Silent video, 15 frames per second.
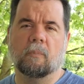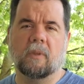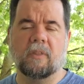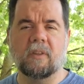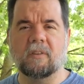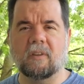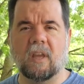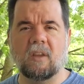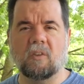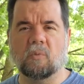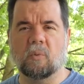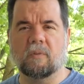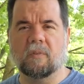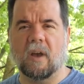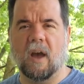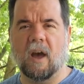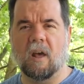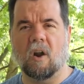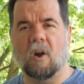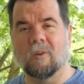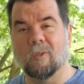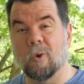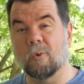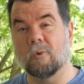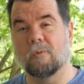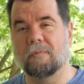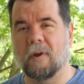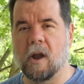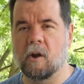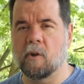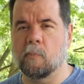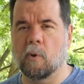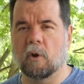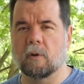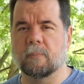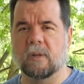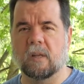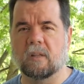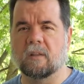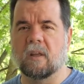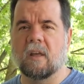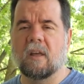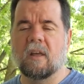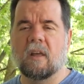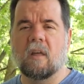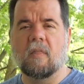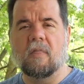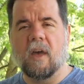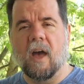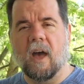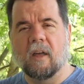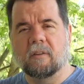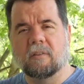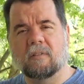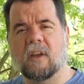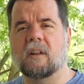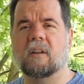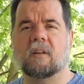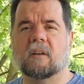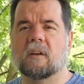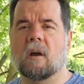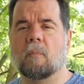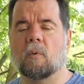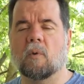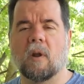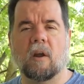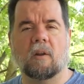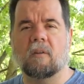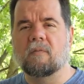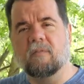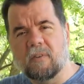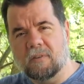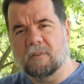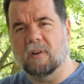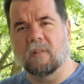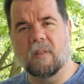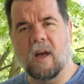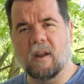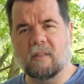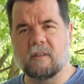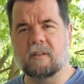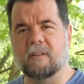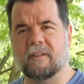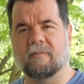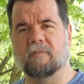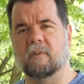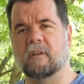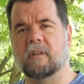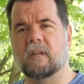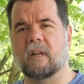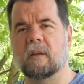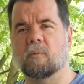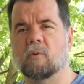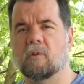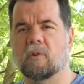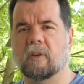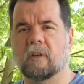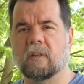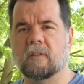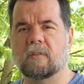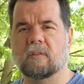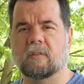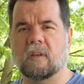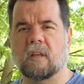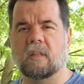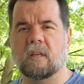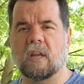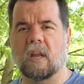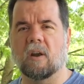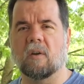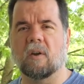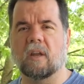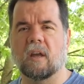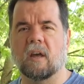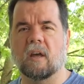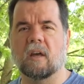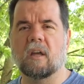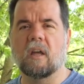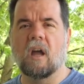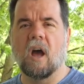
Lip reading: In this case, we've got our local fire department that decided to come around and visit a lot of the different neighborhoods in the area.